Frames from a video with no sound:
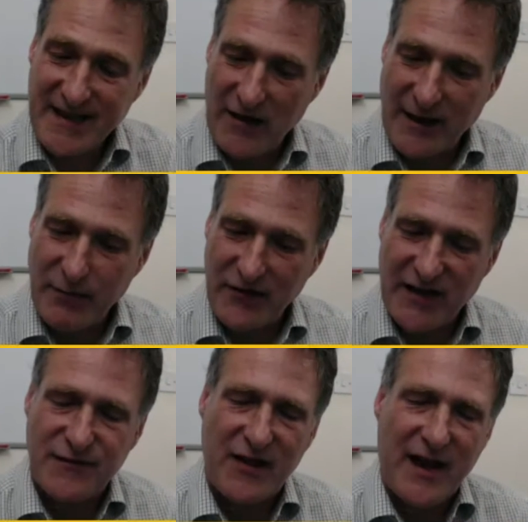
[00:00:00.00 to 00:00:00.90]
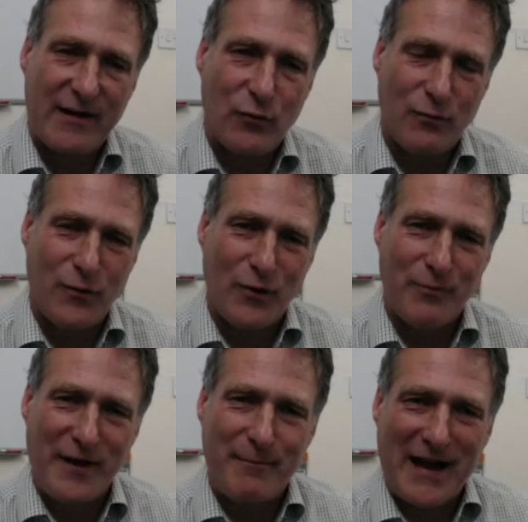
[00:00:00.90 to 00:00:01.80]
Okay, well, thanks for that, and we'll
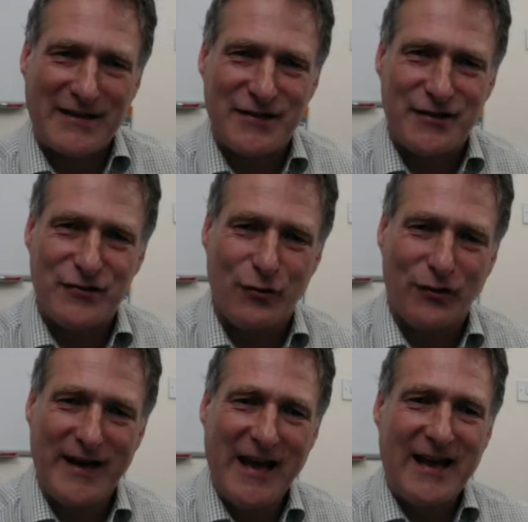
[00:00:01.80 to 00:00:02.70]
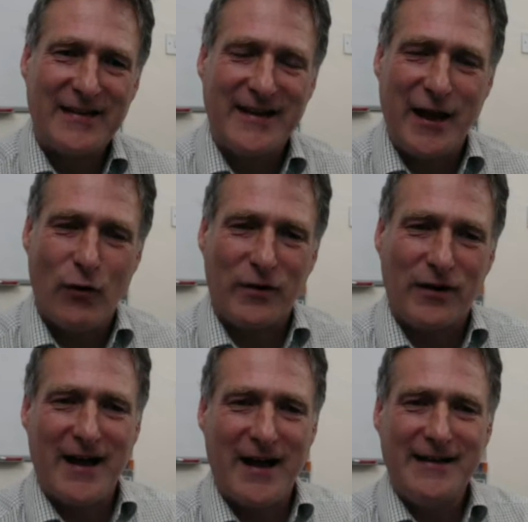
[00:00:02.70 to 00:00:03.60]
be back to you shortly. Neil,
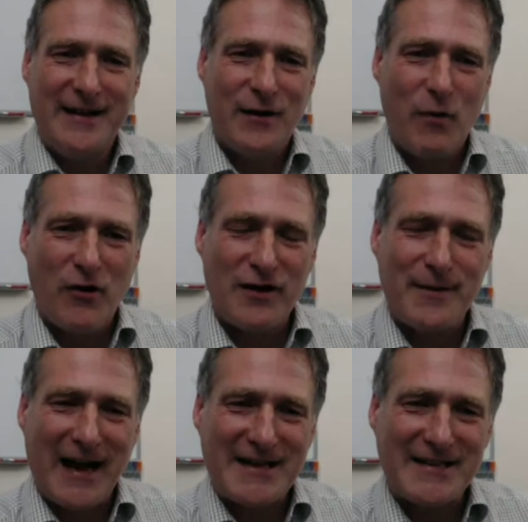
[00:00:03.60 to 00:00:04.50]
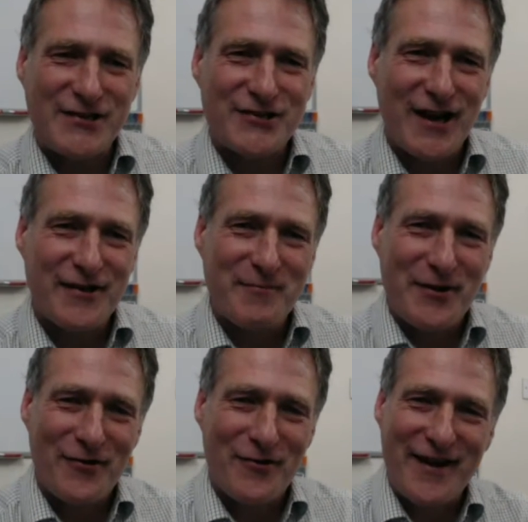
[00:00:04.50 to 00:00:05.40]
welcome again to the show. You've
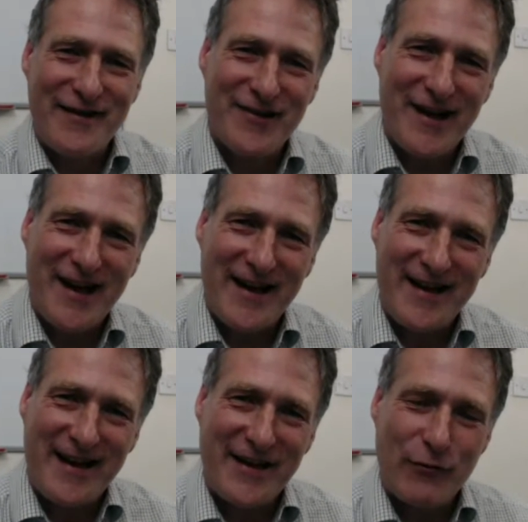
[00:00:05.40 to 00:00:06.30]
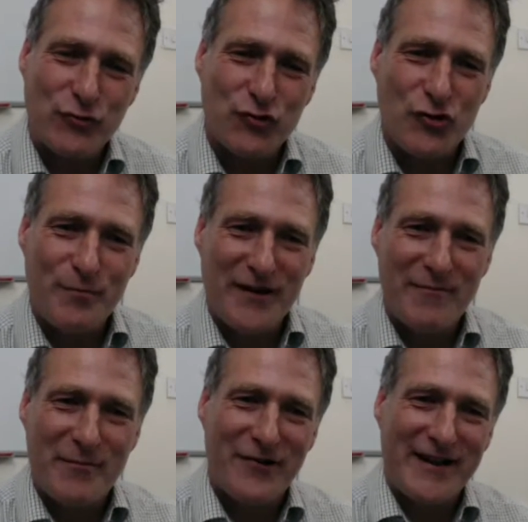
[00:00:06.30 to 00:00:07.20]
been on here, an old trooper.
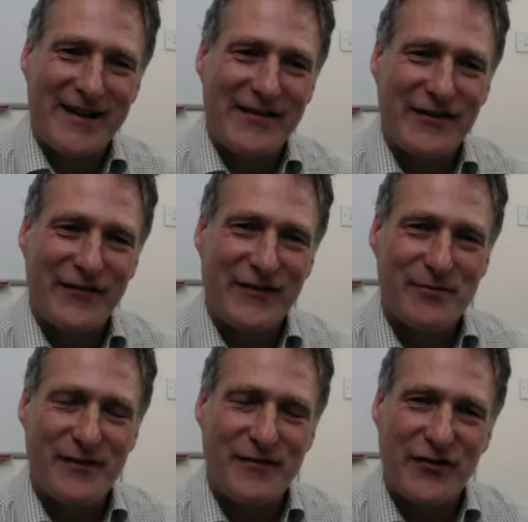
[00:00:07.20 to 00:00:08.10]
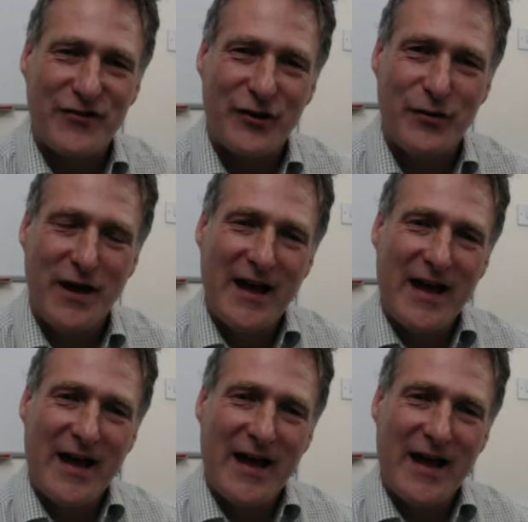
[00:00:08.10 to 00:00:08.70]
You've been on here for the previous two.